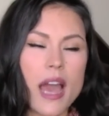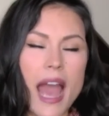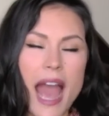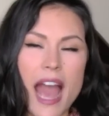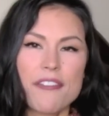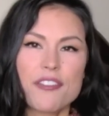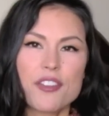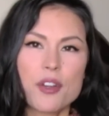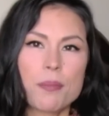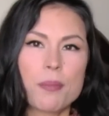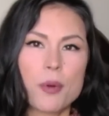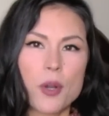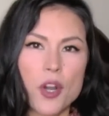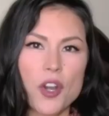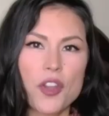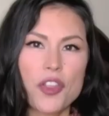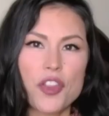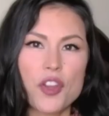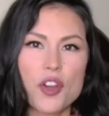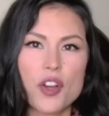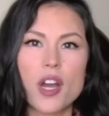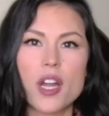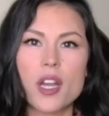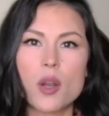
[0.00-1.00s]
after
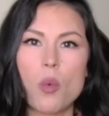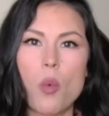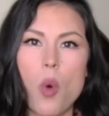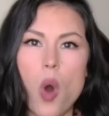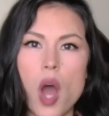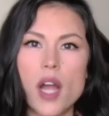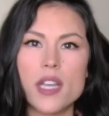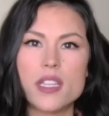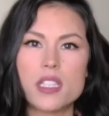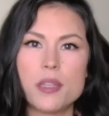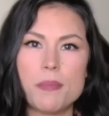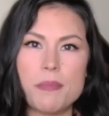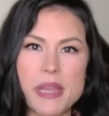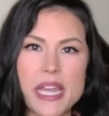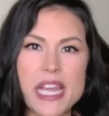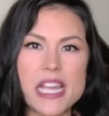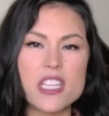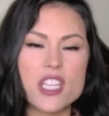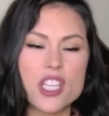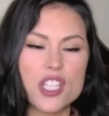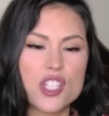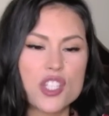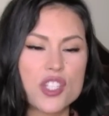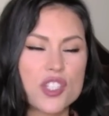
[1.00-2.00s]
birth, you're gonna want to be
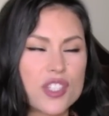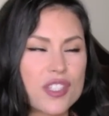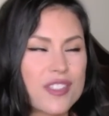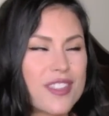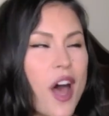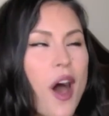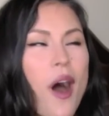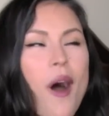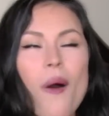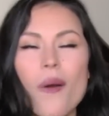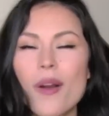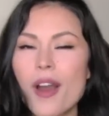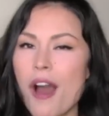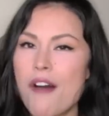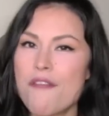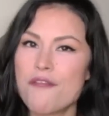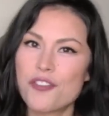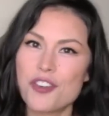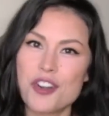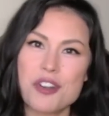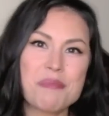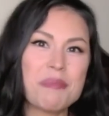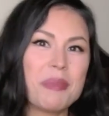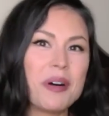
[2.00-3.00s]
just so
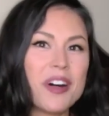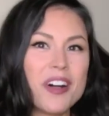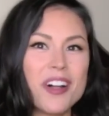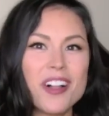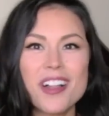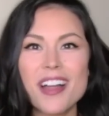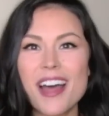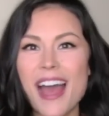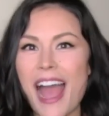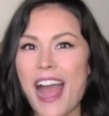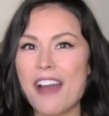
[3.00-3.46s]
comfortable